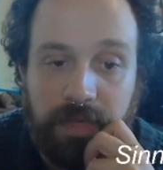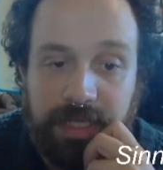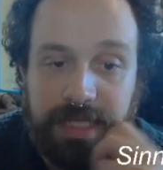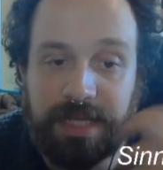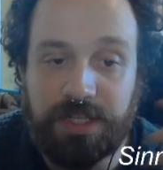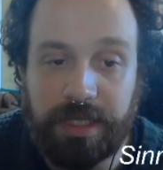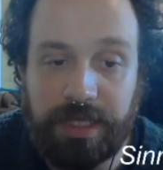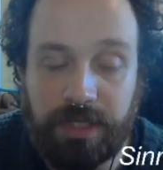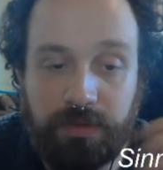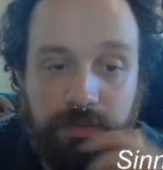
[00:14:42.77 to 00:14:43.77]
essentially,
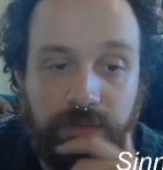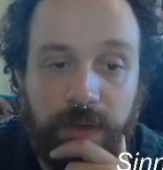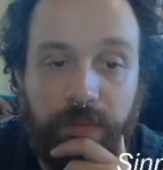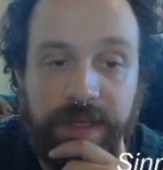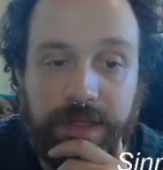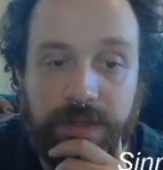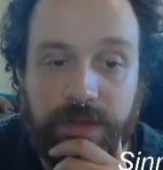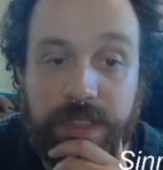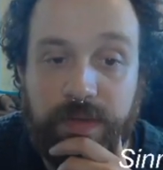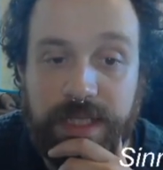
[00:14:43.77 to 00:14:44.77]
what we need to
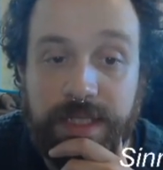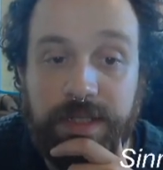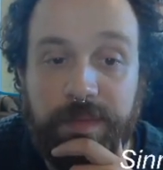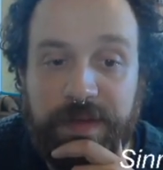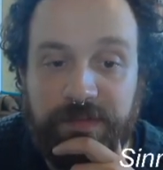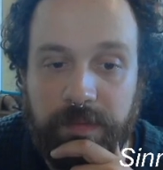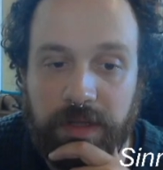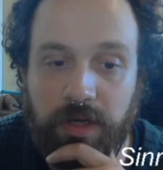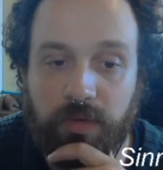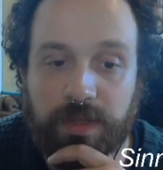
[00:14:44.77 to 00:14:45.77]
do is we just need to be
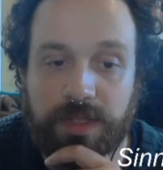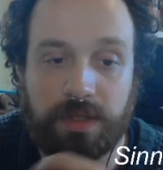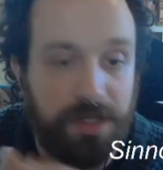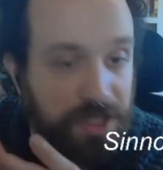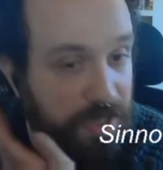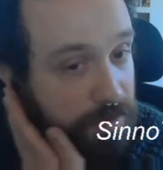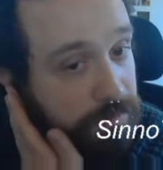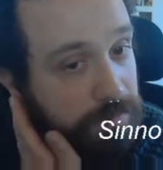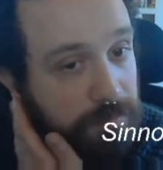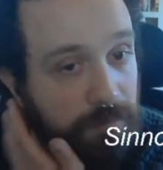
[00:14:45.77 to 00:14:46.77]
familiar with this logic here
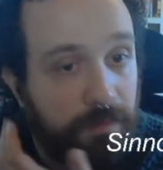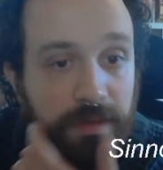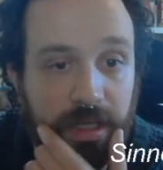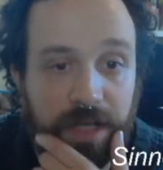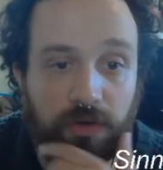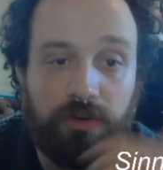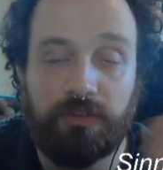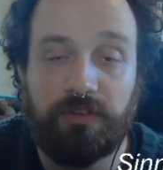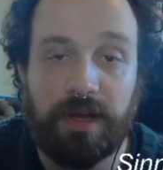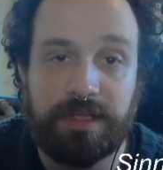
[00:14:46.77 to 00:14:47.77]
in order
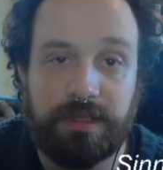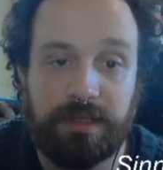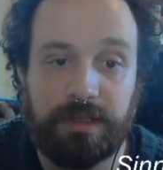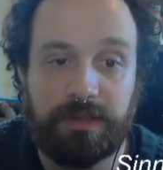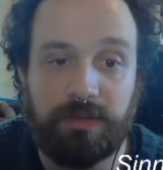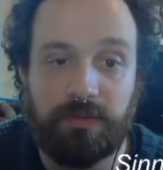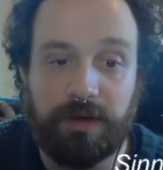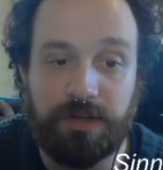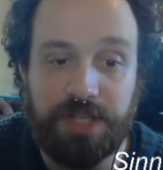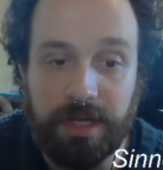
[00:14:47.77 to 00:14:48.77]
for us to run
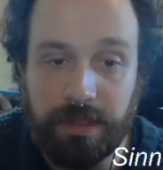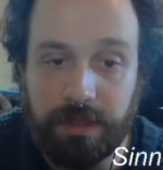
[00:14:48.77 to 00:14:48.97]
our check.